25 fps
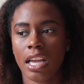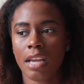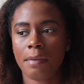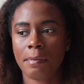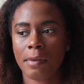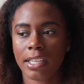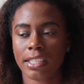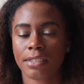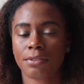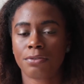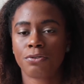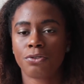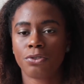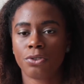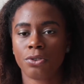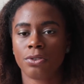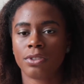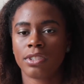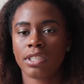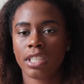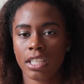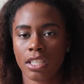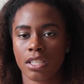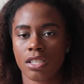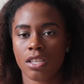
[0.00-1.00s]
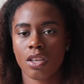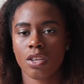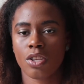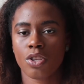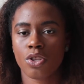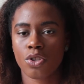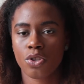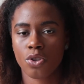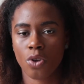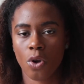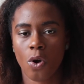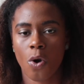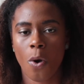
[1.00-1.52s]
It makes food taste
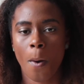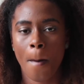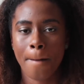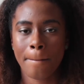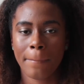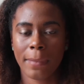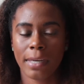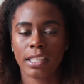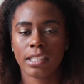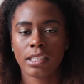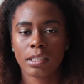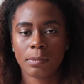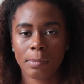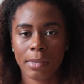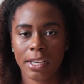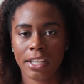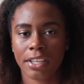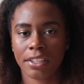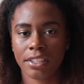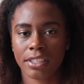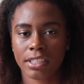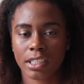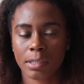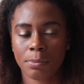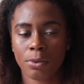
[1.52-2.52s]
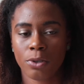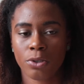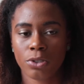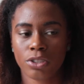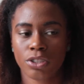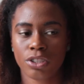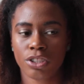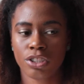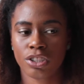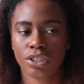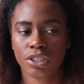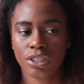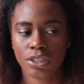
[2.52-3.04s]
so much better as opposed to
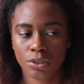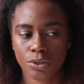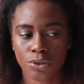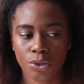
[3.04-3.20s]
just